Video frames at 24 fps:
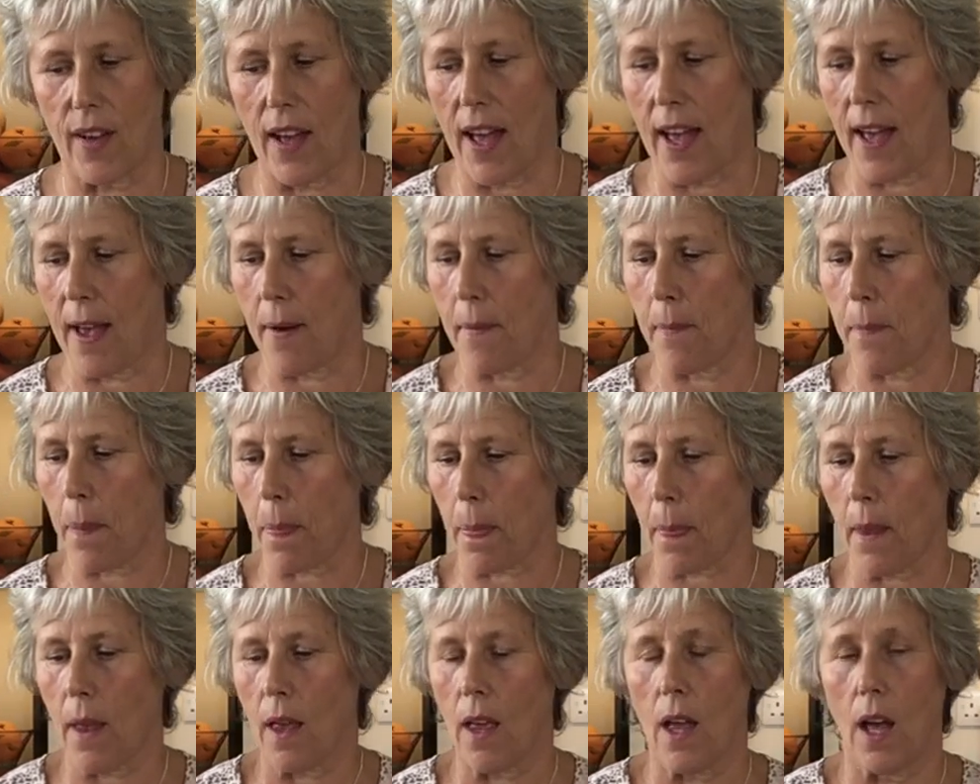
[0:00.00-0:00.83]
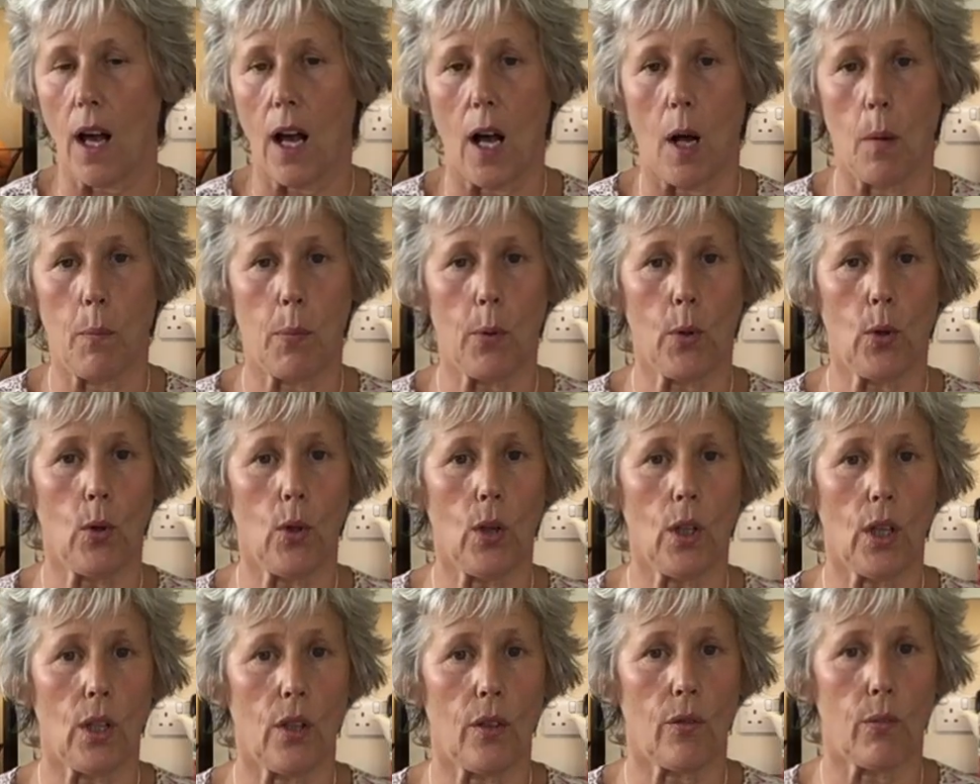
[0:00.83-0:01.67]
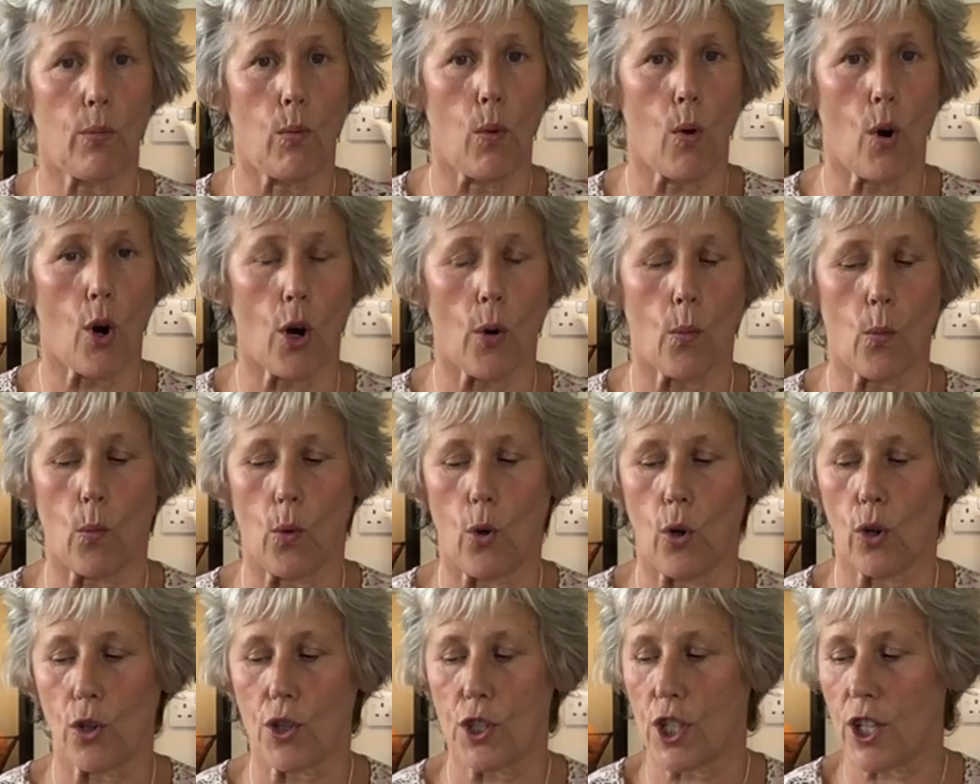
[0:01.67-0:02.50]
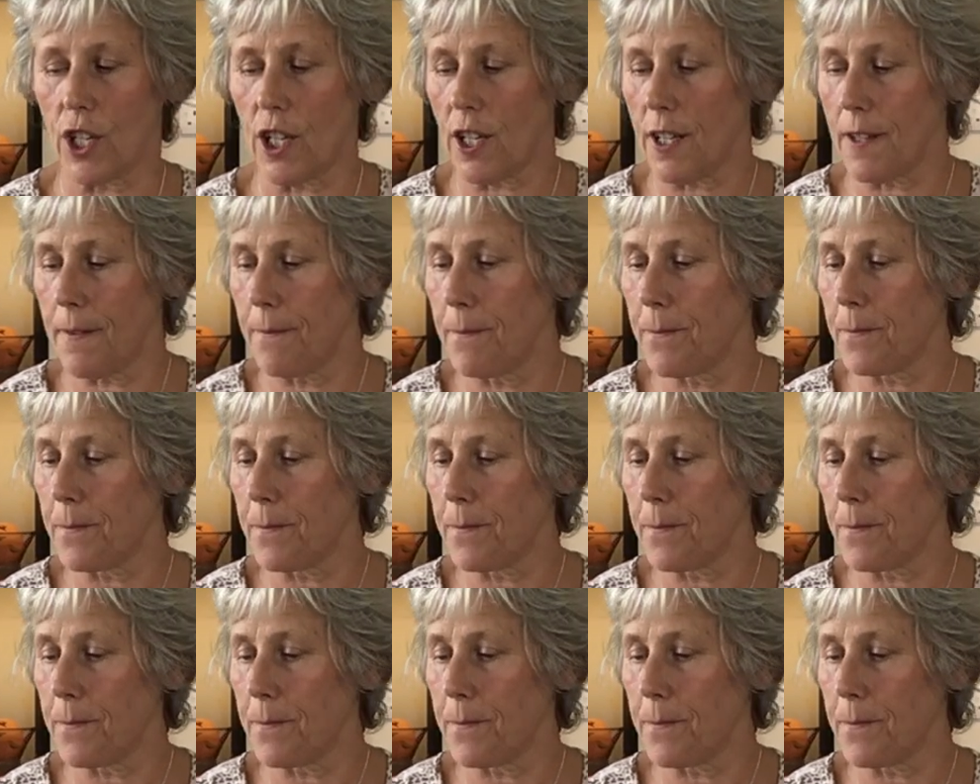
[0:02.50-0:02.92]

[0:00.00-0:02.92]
have a bowl of warm water,